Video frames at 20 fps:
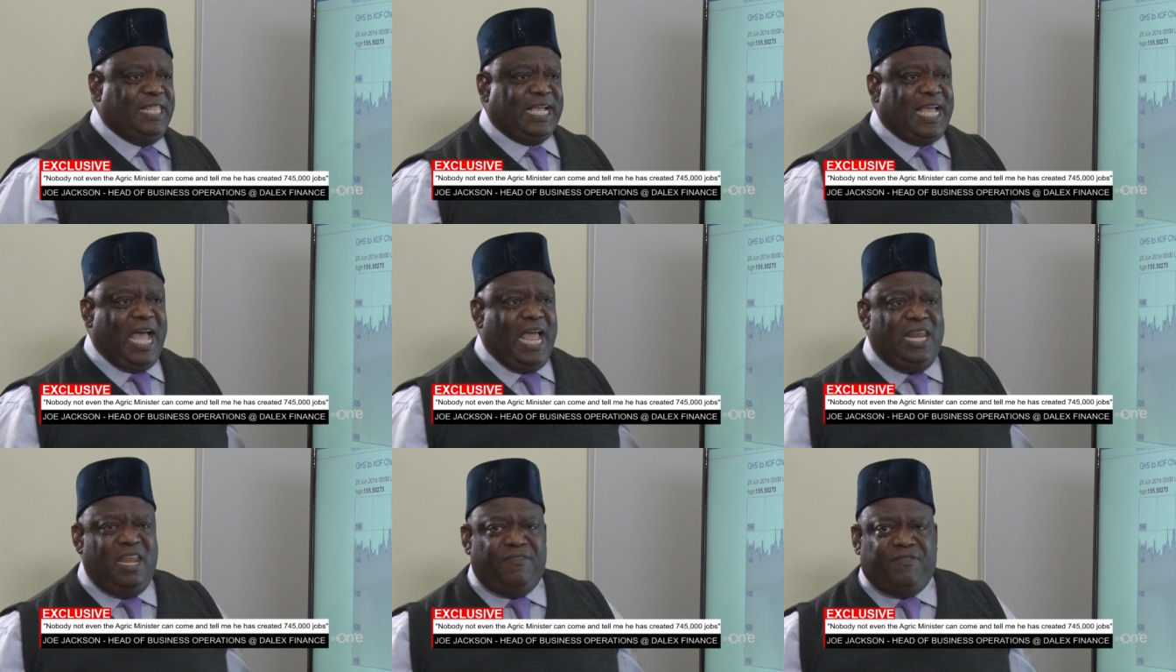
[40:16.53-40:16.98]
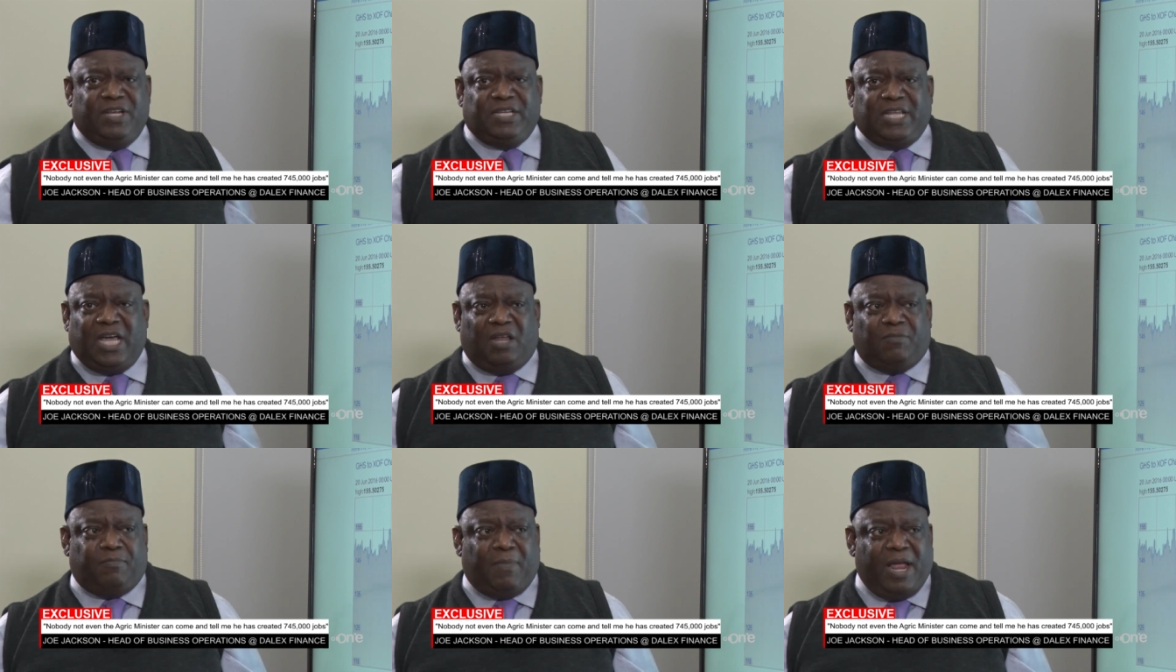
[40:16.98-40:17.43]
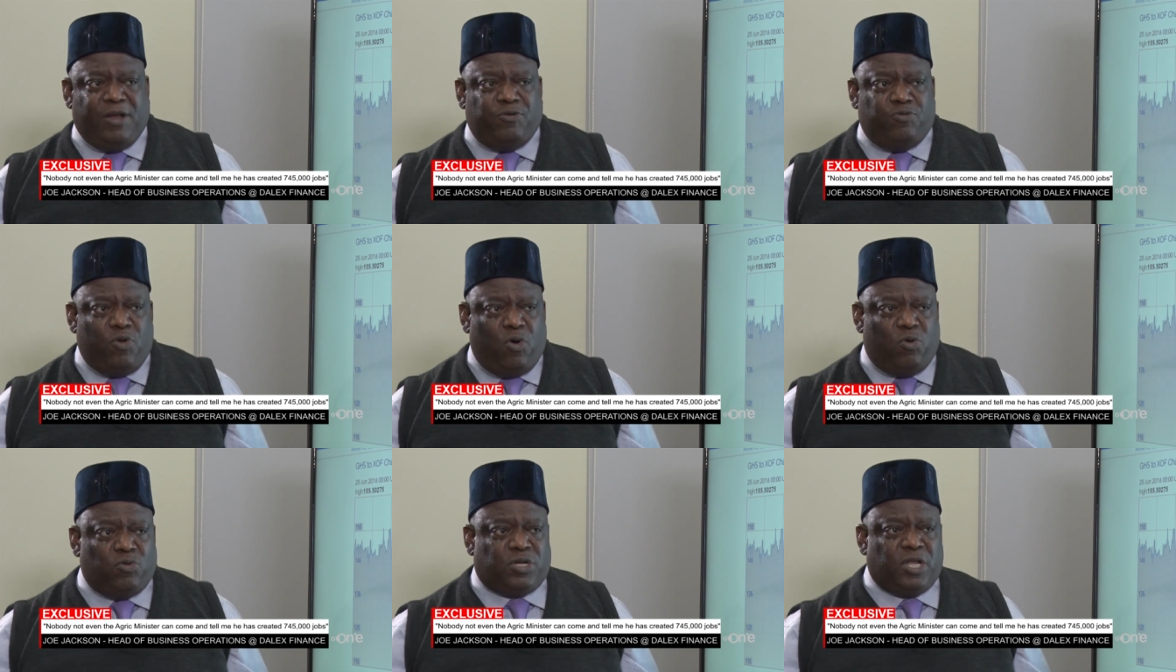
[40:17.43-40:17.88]
The guy living down my
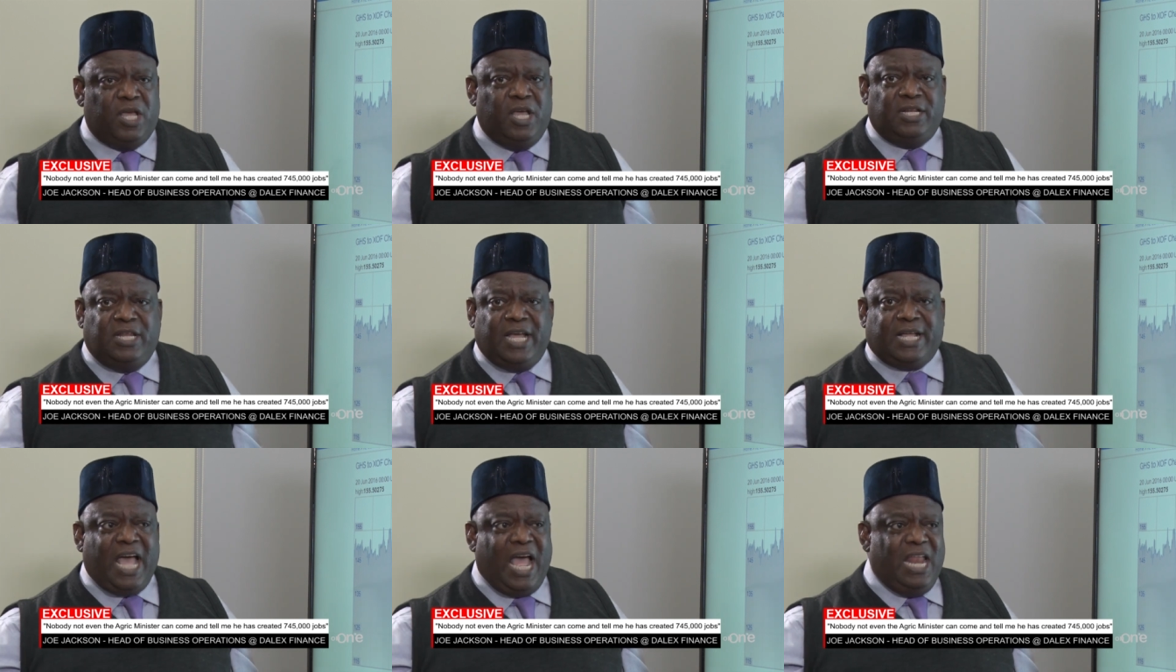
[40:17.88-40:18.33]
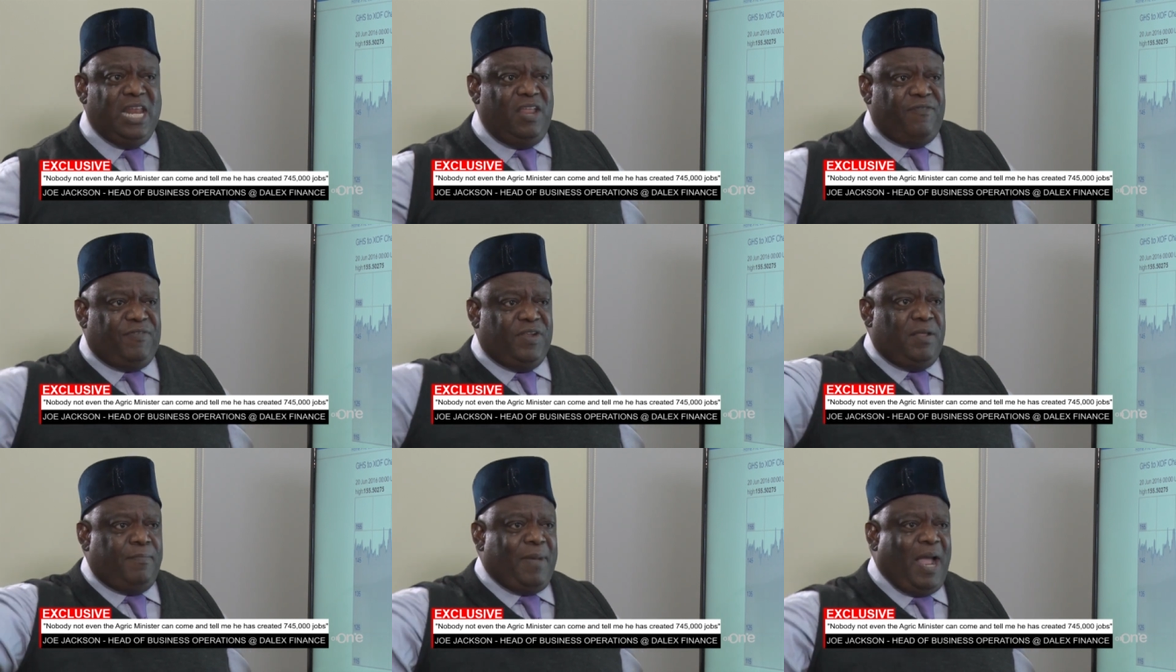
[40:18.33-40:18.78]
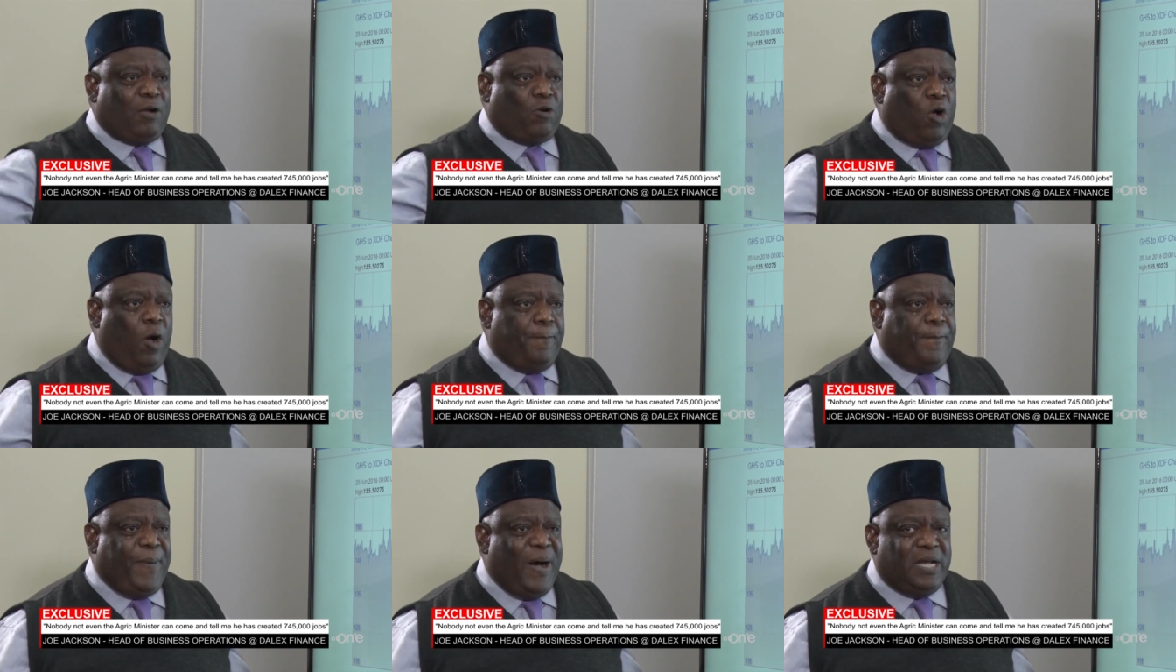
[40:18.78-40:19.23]
road, the guy living in my
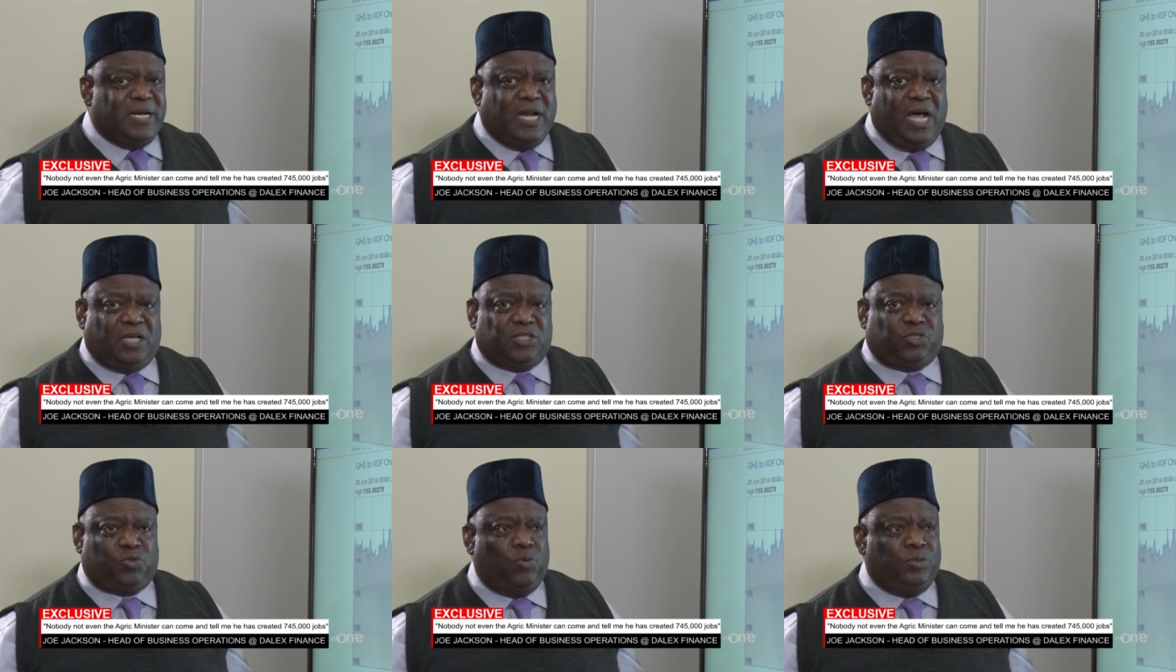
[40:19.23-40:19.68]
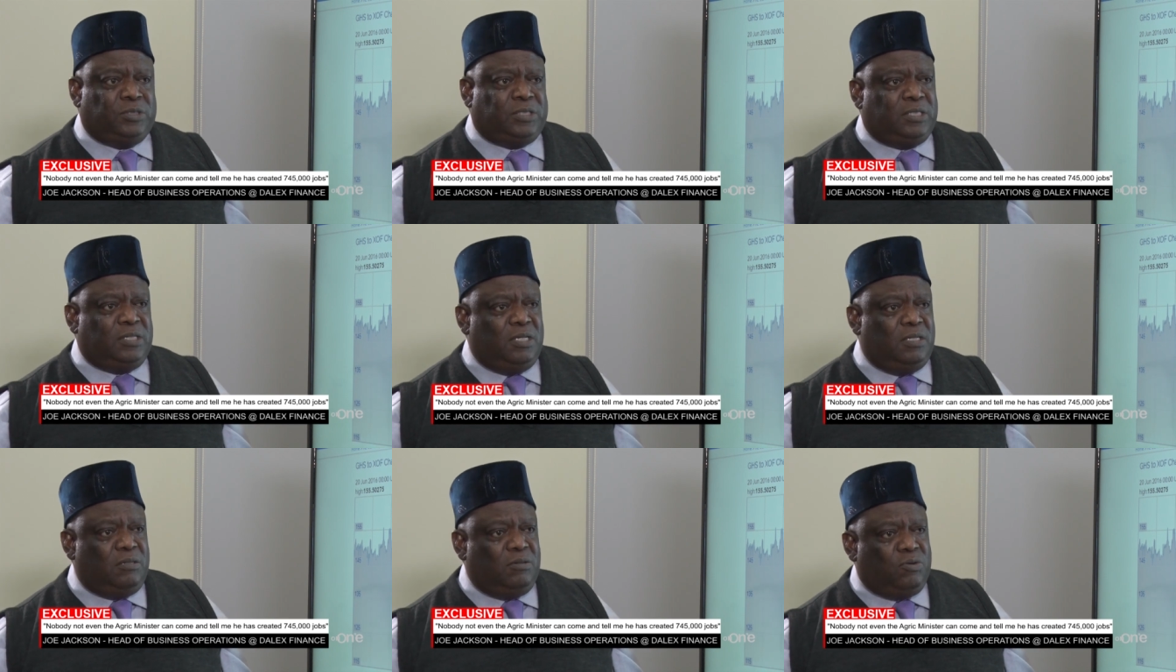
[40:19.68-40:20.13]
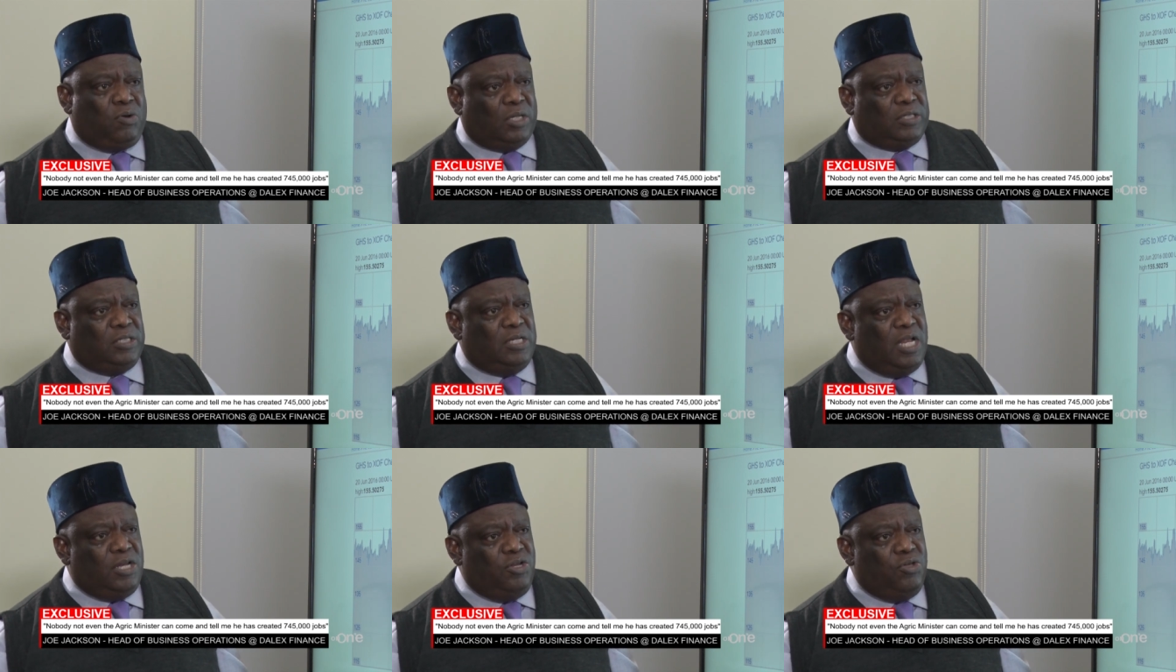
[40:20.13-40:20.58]
compound house who's
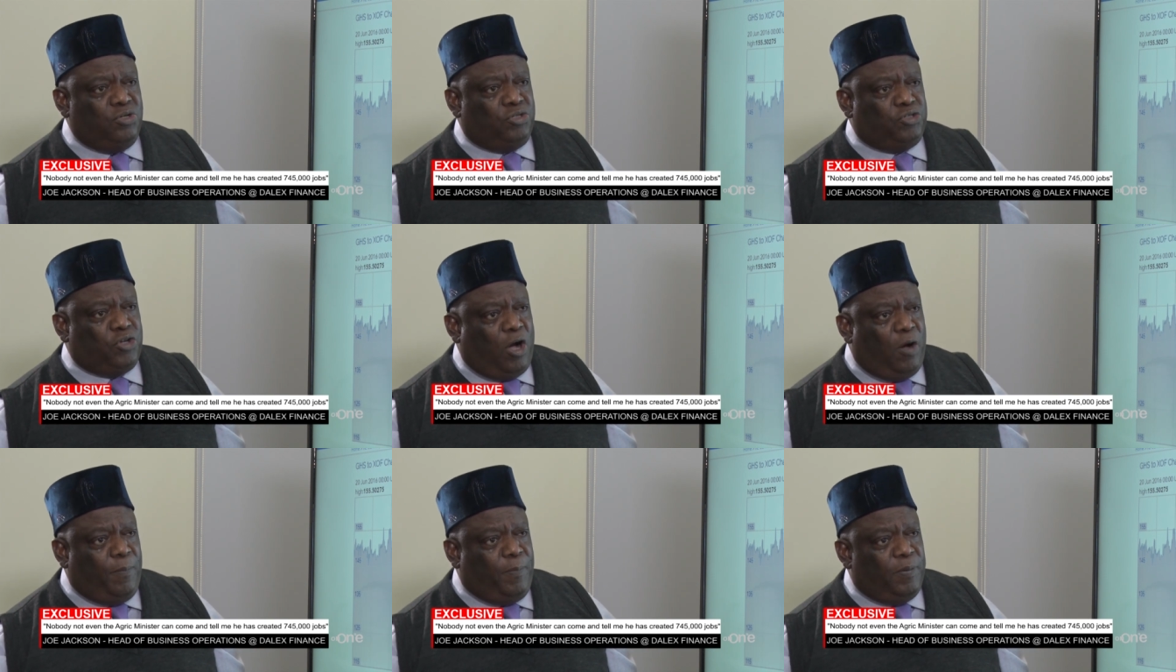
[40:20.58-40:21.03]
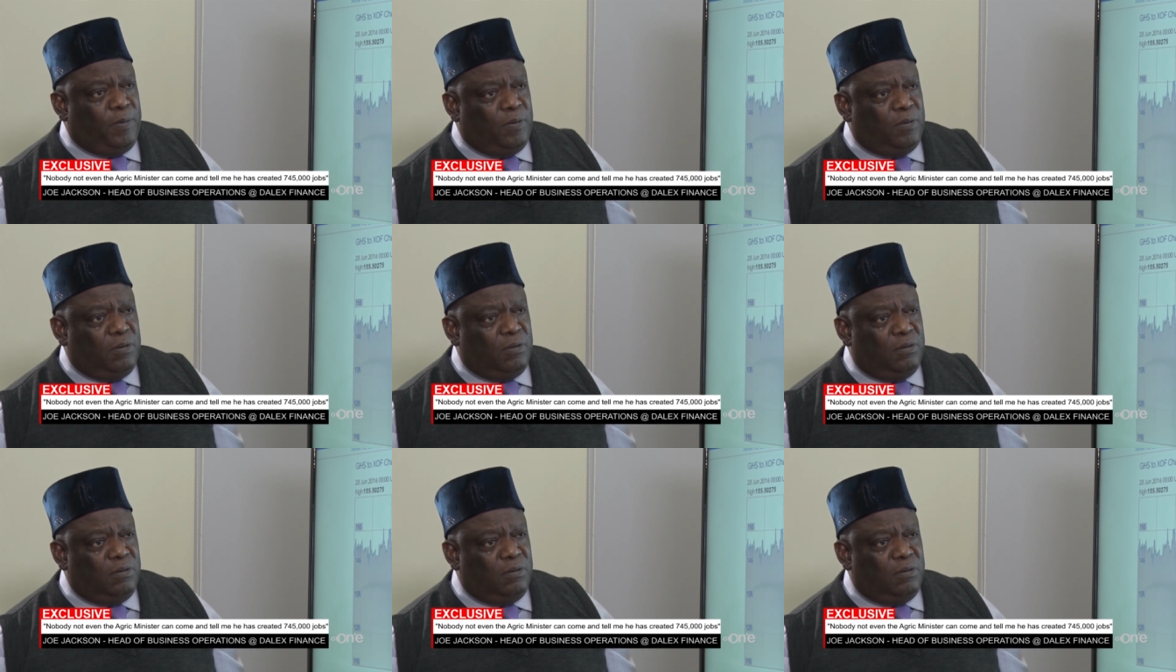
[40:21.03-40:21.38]
gotten a new job.